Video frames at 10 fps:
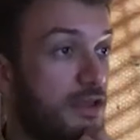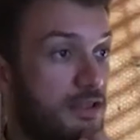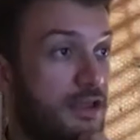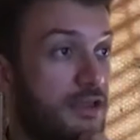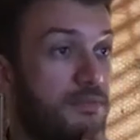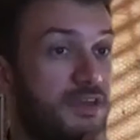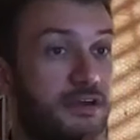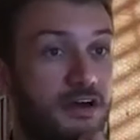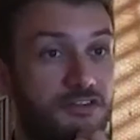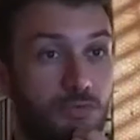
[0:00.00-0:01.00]
Like,
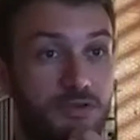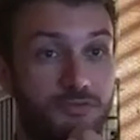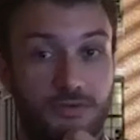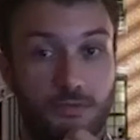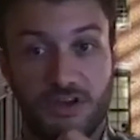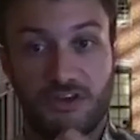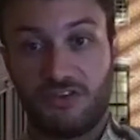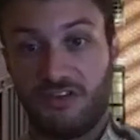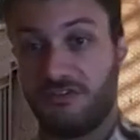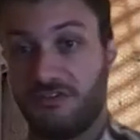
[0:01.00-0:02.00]
because we've
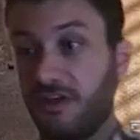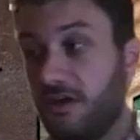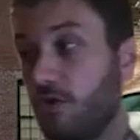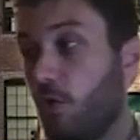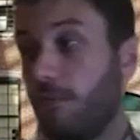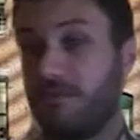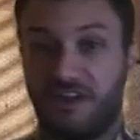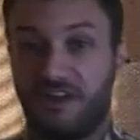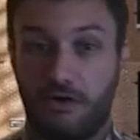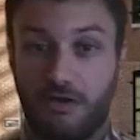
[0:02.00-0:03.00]
reached this
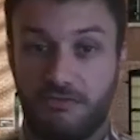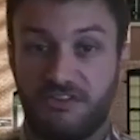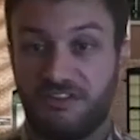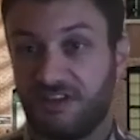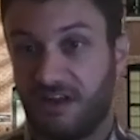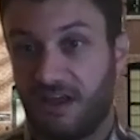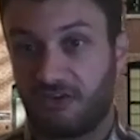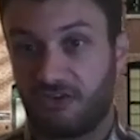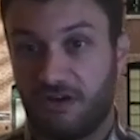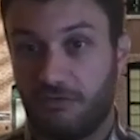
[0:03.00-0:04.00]
enormous era of
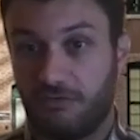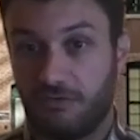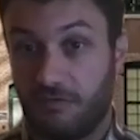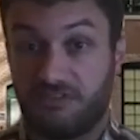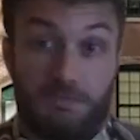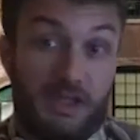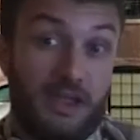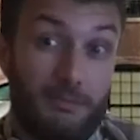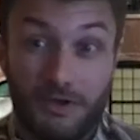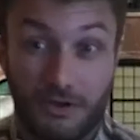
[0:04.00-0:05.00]
disconnection, of
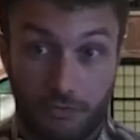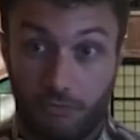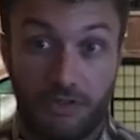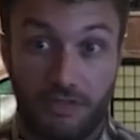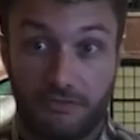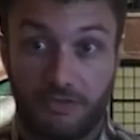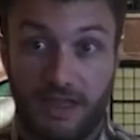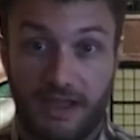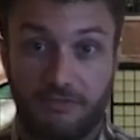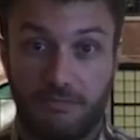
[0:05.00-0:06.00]
spam, really, for
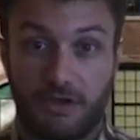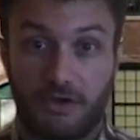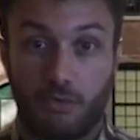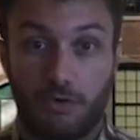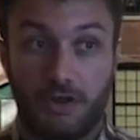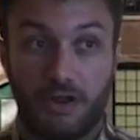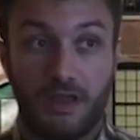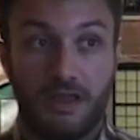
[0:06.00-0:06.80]
lack of a better word.